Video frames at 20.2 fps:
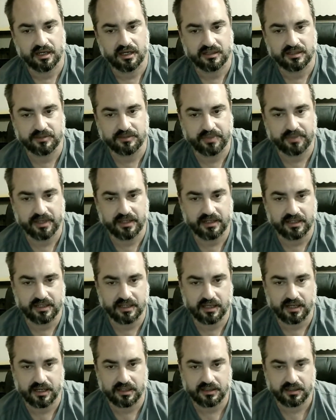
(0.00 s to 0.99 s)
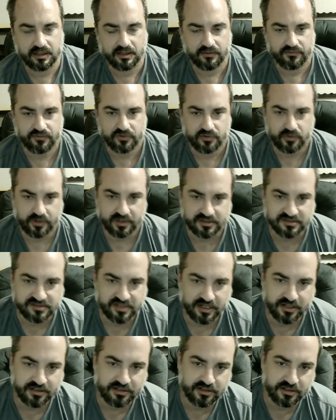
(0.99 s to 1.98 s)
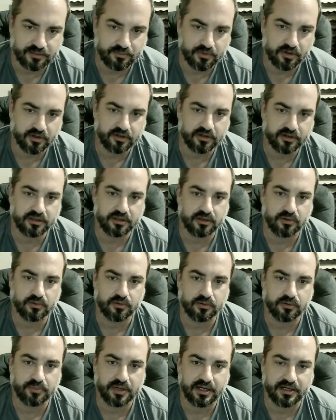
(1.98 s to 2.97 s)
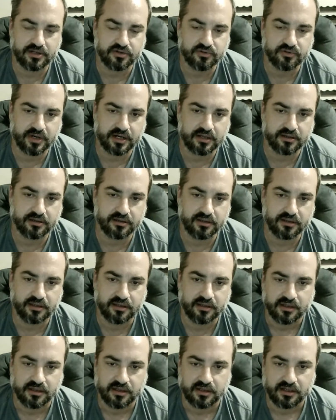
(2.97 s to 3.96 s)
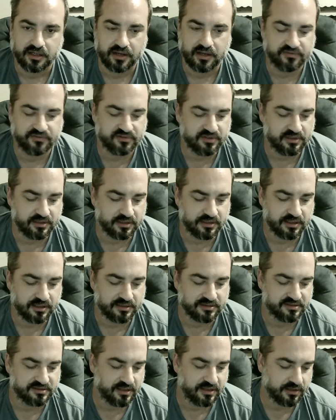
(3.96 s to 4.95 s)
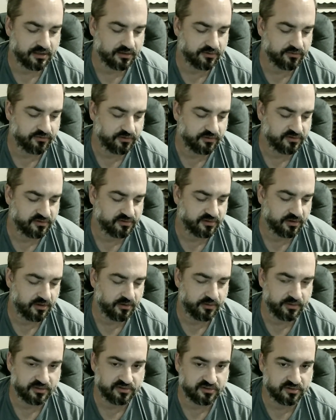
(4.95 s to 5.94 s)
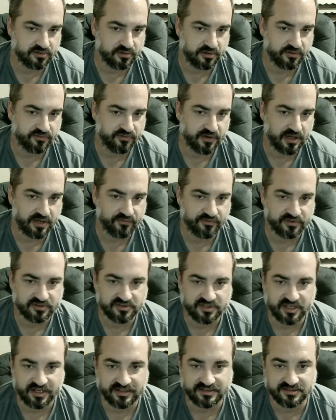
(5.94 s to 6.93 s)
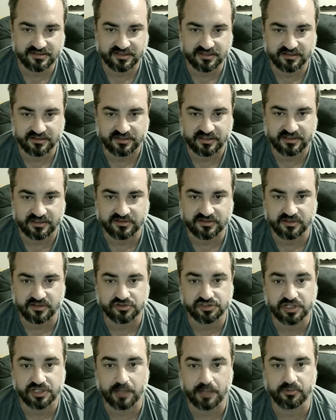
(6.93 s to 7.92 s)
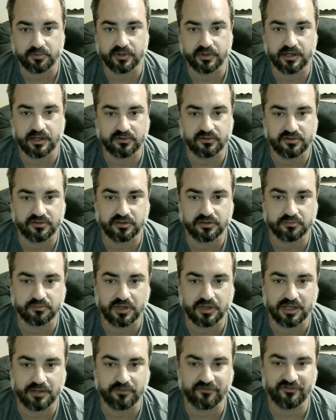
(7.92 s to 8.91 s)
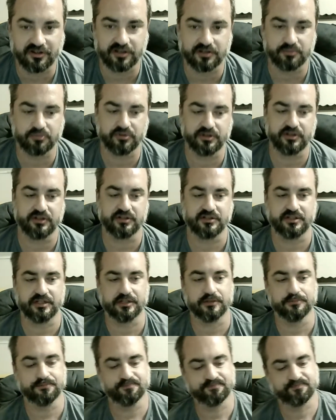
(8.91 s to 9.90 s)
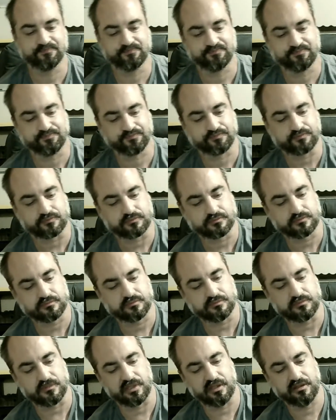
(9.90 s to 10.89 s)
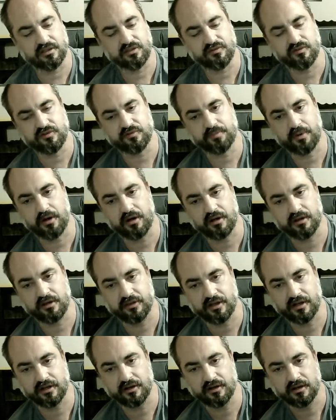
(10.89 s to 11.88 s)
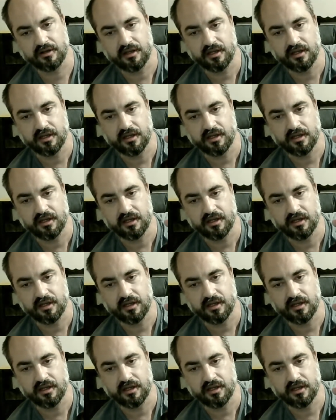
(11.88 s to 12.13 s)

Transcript: depending on if you're going on secondary market or buying directly, I've seen it on sale for as low as $35 and as high as $60. So shop around, you can probably find a pretty good deal. This was part of their